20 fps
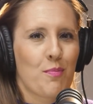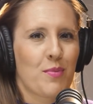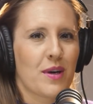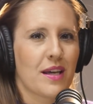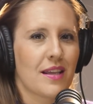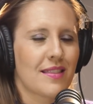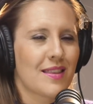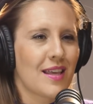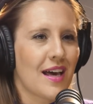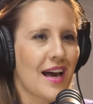
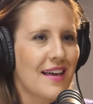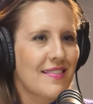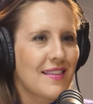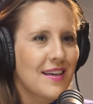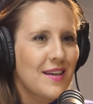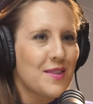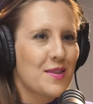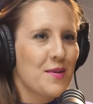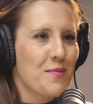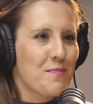But the, I
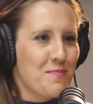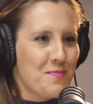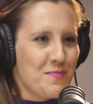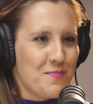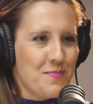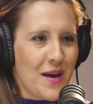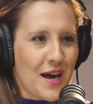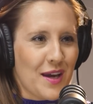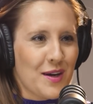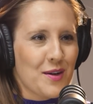think the
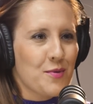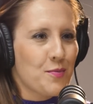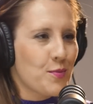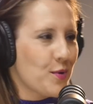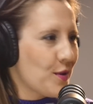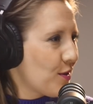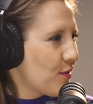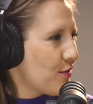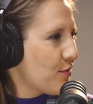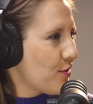better
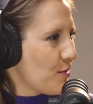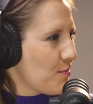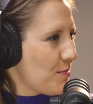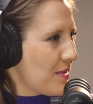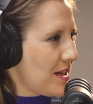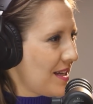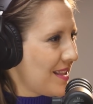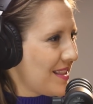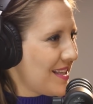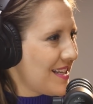word for
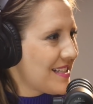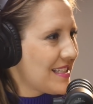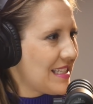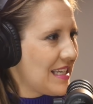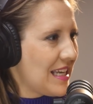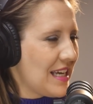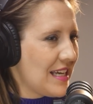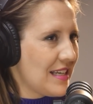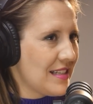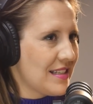me these
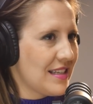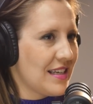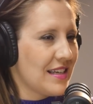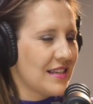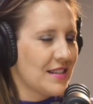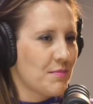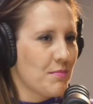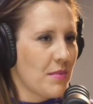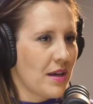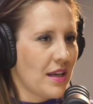days
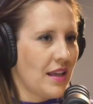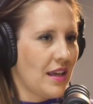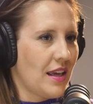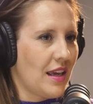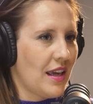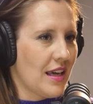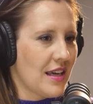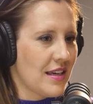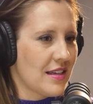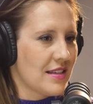is
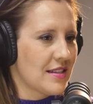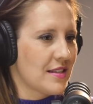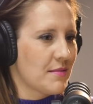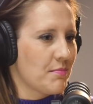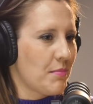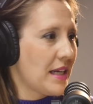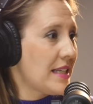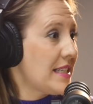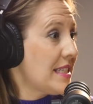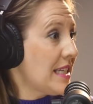money is
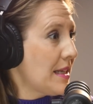my